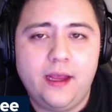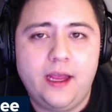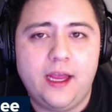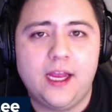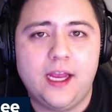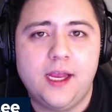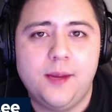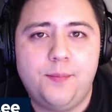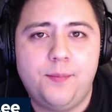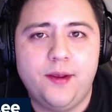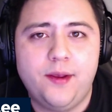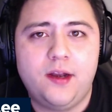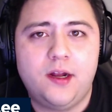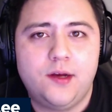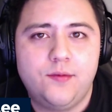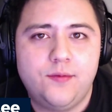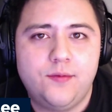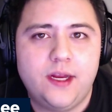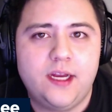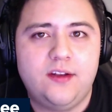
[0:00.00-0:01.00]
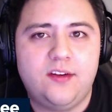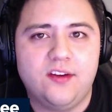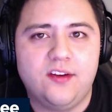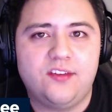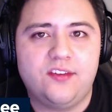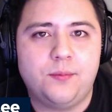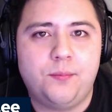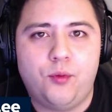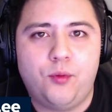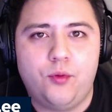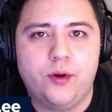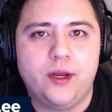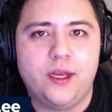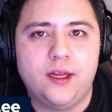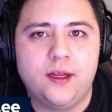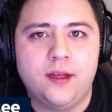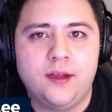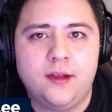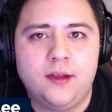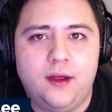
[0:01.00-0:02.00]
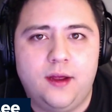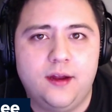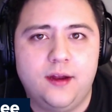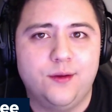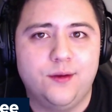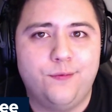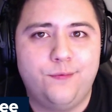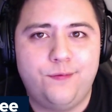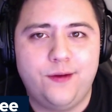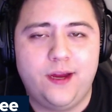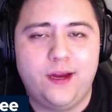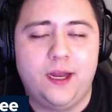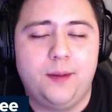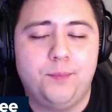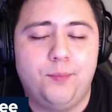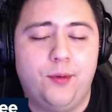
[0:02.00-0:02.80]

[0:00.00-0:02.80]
a bit of a disappointing defeat.